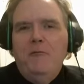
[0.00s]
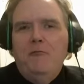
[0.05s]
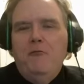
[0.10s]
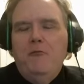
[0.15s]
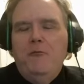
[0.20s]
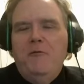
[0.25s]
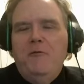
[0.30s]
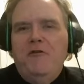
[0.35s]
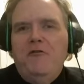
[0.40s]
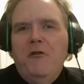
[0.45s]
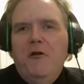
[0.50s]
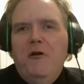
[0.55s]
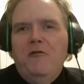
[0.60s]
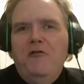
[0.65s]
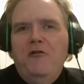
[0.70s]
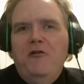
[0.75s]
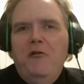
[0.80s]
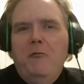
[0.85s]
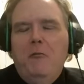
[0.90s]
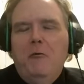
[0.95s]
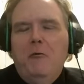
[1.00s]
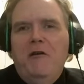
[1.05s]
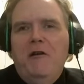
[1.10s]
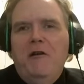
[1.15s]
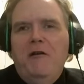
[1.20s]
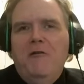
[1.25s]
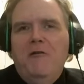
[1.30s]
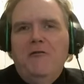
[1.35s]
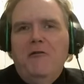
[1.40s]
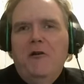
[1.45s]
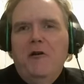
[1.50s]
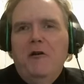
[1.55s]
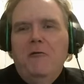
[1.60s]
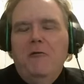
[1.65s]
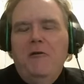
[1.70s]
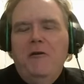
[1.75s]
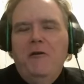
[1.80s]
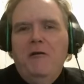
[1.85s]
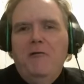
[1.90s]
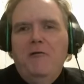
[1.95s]
other people would be charging you more money to
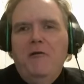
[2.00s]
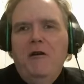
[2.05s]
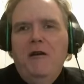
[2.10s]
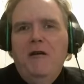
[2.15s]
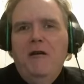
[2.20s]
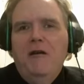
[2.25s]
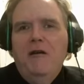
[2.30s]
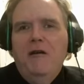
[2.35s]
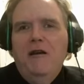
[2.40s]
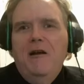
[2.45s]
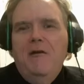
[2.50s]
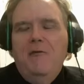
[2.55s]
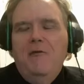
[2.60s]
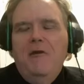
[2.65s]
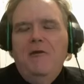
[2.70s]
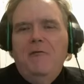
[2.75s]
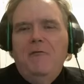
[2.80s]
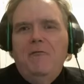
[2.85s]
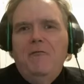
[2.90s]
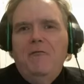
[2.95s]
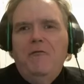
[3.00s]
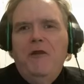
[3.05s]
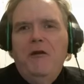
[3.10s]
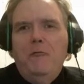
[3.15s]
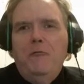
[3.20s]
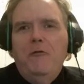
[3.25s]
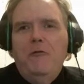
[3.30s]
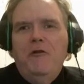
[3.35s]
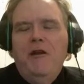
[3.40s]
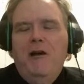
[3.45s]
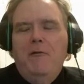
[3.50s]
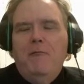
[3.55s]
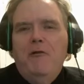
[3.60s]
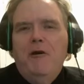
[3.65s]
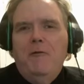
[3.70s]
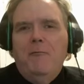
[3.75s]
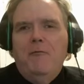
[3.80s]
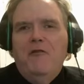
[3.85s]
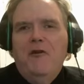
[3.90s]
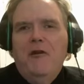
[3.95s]
start with, and then they would have
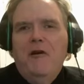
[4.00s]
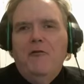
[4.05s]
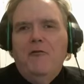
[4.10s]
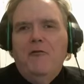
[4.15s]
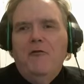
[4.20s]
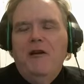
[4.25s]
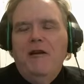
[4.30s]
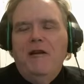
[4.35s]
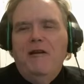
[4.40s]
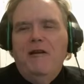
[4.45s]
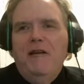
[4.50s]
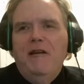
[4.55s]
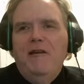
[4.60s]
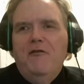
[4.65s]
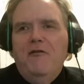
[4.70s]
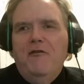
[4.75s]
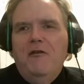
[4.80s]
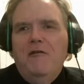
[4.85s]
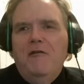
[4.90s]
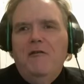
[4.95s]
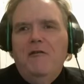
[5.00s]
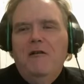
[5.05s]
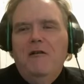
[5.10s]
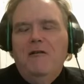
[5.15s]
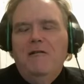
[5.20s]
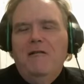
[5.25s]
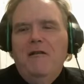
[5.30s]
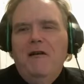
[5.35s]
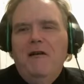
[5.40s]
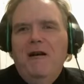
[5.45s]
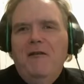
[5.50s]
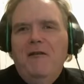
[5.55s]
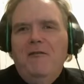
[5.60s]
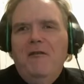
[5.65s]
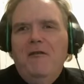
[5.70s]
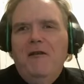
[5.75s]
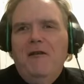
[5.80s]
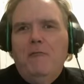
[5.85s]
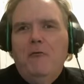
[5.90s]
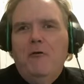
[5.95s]
upsells. Like I
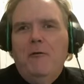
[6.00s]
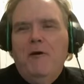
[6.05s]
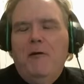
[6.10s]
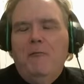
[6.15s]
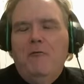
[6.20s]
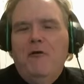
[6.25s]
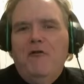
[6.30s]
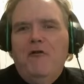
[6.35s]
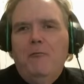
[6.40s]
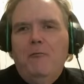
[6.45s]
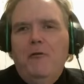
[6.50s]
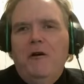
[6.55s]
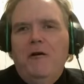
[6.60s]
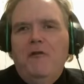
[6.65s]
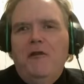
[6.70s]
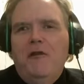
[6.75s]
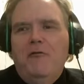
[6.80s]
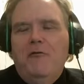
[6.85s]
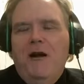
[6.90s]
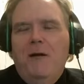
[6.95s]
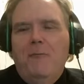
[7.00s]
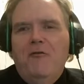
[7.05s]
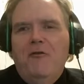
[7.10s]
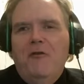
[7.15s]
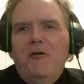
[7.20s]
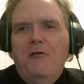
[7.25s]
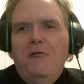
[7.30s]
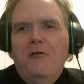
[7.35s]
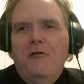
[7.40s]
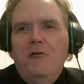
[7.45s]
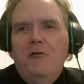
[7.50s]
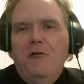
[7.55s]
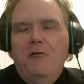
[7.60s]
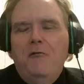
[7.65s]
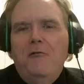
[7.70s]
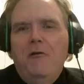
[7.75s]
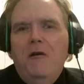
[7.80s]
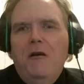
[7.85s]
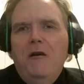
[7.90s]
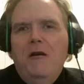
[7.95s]
think about once a month he drops a
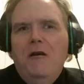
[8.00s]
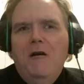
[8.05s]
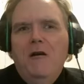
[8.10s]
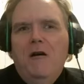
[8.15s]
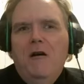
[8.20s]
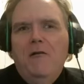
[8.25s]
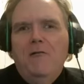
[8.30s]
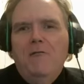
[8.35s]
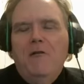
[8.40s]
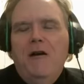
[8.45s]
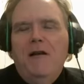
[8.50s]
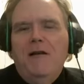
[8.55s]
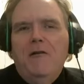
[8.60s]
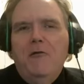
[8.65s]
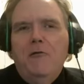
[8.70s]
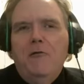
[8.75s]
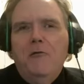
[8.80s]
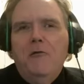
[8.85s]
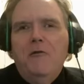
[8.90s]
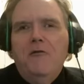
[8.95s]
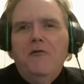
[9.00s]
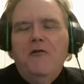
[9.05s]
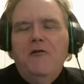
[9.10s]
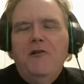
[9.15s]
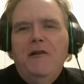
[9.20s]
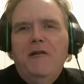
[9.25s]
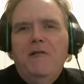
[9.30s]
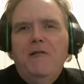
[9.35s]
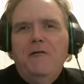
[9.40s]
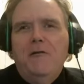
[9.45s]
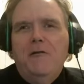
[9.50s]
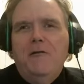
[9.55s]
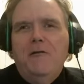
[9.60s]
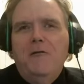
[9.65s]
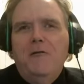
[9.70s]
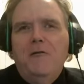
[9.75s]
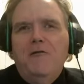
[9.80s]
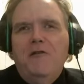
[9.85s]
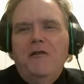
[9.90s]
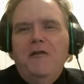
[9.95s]
new online course, and that online
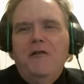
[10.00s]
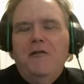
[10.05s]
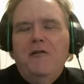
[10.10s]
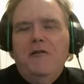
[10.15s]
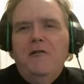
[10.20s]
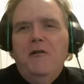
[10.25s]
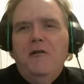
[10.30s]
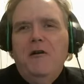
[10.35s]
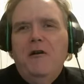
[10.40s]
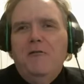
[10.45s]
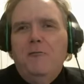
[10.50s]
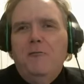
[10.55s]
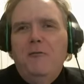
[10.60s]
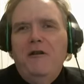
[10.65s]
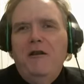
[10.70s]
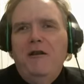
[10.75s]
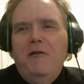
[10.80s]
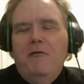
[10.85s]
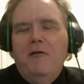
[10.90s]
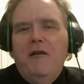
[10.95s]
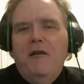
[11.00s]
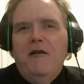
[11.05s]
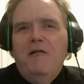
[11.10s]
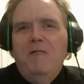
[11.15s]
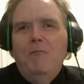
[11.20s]
course doesn't cost me anything.